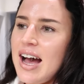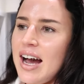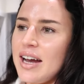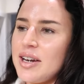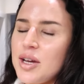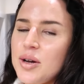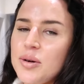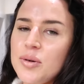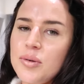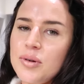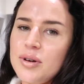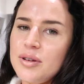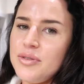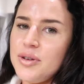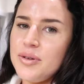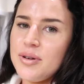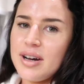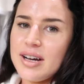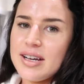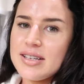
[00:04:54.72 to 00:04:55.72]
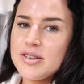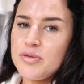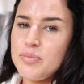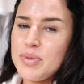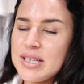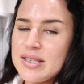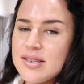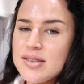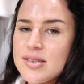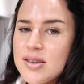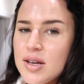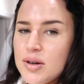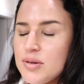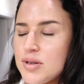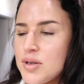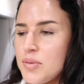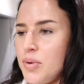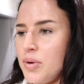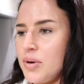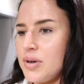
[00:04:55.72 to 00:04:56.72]
I know all of you guys have been so
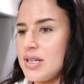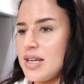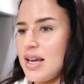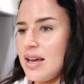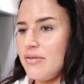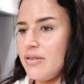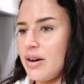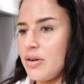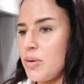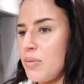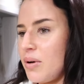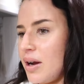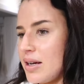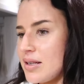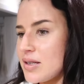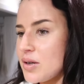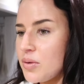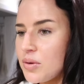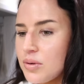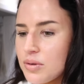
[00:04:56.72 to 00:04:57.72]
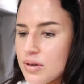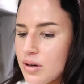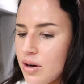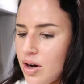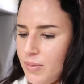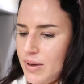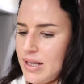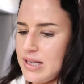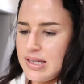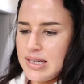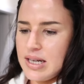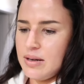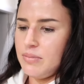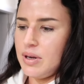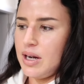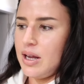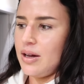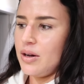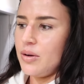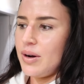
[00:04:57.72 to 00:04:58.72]
supportive. I replied to all the comments down
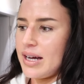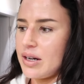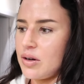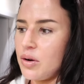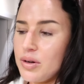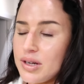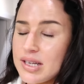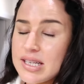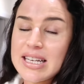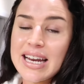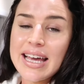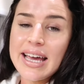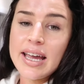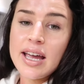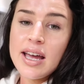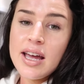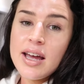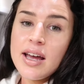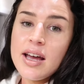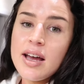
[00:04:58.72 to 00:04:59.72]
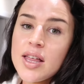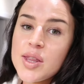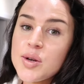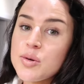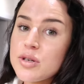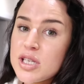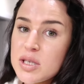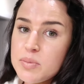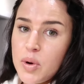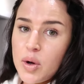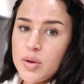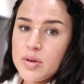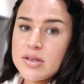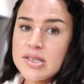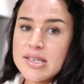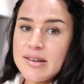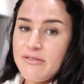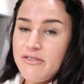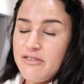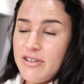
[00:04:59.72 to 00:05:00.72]
below, and honestly, the
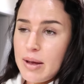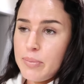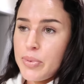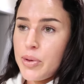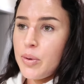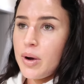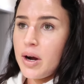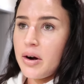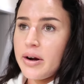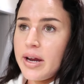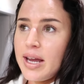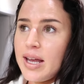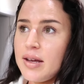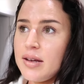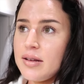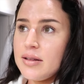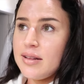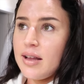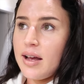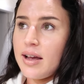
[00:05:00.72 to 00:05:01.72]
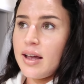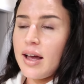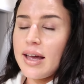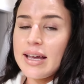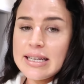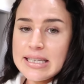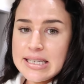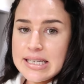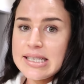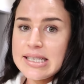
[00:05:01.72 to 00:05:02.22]
response in February, like I can